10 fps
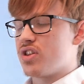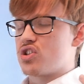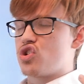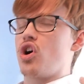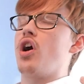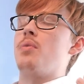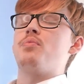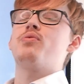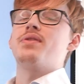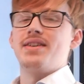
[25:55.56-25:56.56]
the
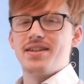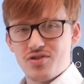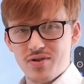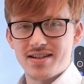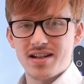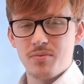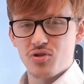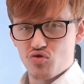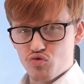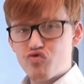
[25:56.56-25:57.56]
top with these stress
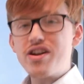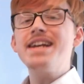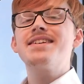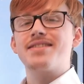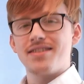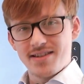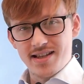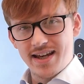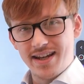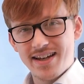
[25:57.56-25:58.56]
syllables.
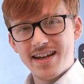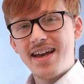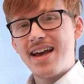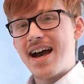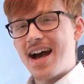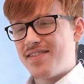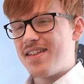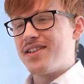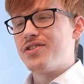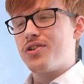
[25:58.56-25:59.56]
Recently. And
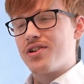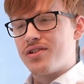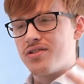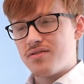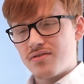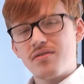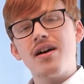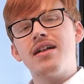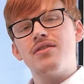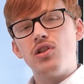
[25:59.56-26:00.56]
then you can
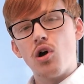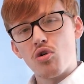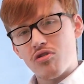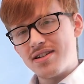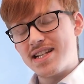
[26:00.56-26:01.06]
lower it